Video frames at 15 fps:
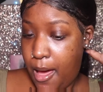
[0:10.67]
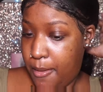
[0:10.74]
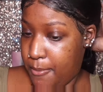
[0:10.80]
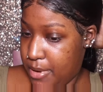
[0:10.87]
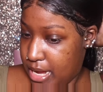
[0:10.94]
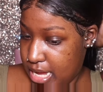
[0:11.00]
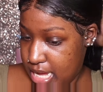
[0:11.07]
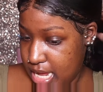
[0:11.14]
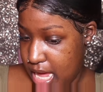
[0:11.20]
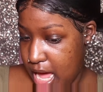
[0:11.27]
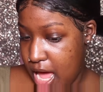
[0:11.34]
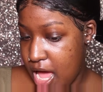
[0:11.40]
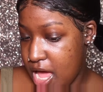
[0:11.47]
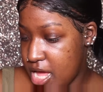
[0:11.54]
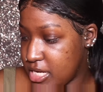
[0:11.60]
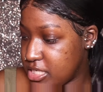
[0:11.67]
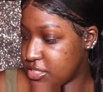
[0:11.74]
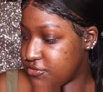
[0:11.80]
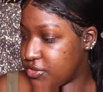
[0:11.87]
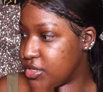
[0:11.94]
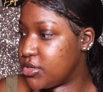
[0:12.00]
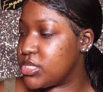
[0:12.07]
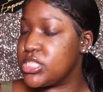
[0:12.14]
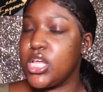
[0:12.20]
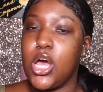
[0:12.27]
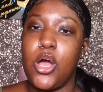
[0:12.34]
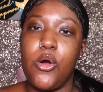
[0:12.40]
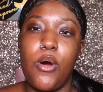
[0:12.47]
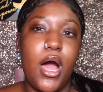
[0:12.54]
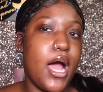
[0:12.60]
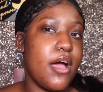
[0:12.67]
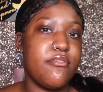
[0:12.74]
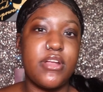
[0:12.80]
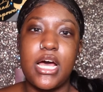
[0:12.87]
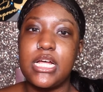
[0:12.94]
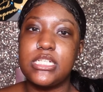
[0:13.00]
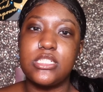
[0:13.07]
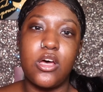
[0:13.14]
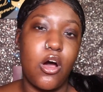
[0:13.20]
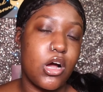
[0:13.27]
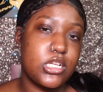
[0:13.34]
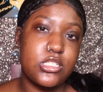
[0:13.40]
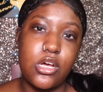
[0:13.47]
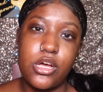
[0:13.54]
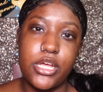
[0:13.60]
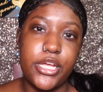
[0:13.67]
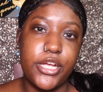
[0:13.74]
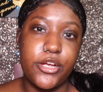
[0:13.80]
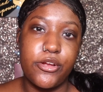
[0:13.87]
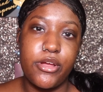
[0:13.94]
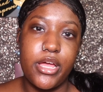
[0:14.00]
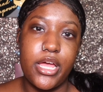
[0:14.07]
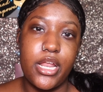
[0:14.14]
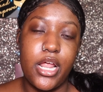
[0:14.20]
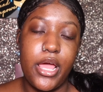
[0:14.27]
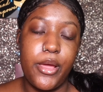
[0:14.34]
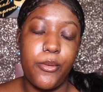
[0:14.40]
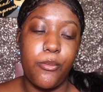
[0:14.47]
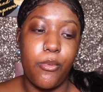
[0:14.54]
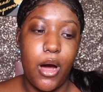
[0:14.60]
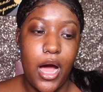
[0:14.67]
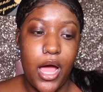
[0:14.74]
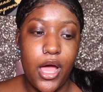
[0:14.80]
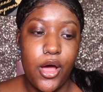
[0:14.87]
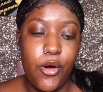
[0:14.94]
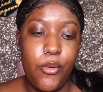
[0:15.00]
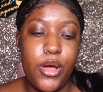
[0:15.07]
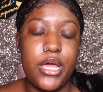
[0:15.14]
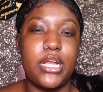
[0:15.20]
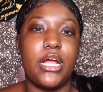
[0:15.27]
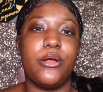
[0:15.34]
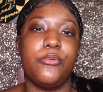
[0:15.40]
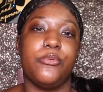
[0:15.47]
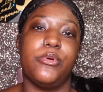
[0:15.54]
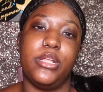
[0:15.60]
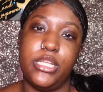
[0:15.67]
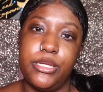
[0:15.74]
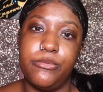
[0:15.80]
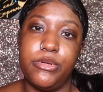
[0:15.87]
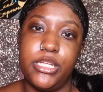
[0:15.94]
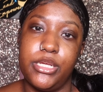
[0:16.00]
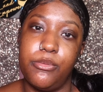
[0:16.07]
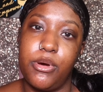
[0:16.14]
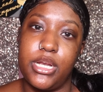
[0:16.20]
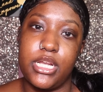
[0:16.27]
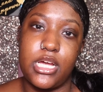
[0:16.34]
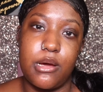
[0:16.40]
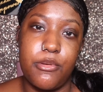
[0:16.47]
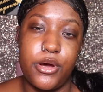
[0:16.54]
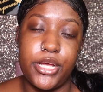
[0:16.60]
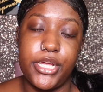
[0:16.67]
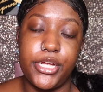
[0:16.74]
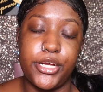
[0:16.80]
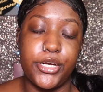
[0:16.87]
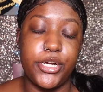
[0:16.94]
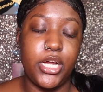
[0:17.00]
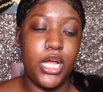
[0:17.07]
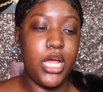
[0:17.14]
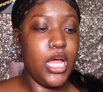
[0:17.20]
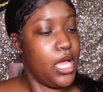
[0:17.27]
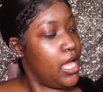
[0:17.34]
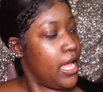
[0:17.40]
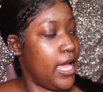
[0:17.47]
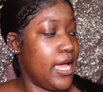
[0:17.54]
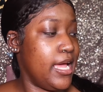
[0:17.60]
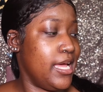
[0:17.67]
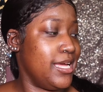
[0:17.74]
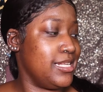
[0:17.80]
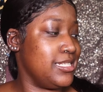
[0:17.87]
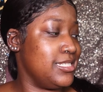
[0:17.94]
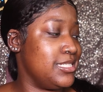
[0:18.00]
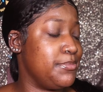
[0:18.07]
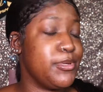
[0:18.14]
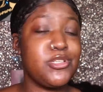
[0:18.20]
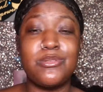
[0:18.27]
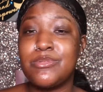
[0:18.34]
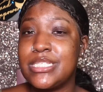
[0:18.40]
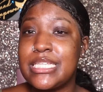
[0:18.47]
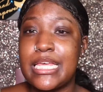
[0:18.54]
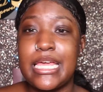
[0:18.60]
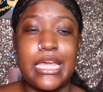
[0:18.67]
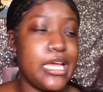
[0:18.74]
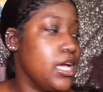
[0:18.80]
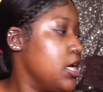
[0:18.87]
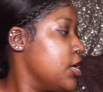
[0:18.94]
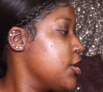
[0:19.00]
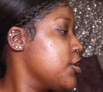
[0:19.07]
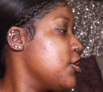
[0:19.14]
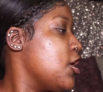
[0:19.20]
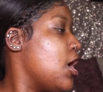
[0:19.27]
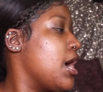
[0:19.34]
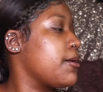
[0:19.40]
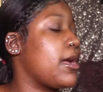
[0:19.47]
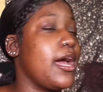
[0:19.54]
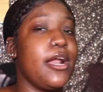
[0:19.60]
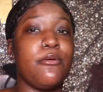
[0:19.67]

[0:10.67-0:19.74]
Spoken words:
But I just feel as though I have not talked on here in a while, and I really wanted to come on here and spill some tea. You know, I kind